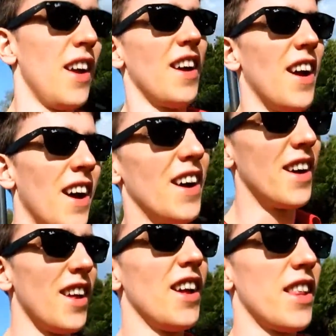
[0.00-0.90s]

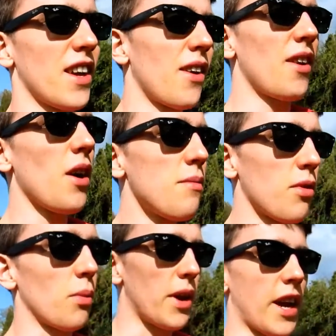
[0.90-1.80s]
They're going home
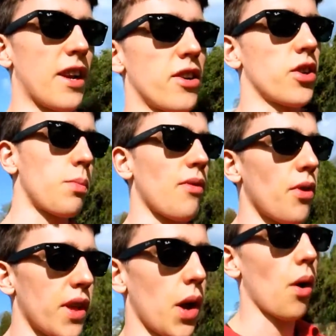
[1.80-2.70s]
for a weekend just
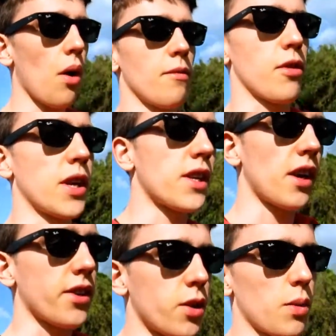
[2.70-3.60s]
before they go home for an entire 2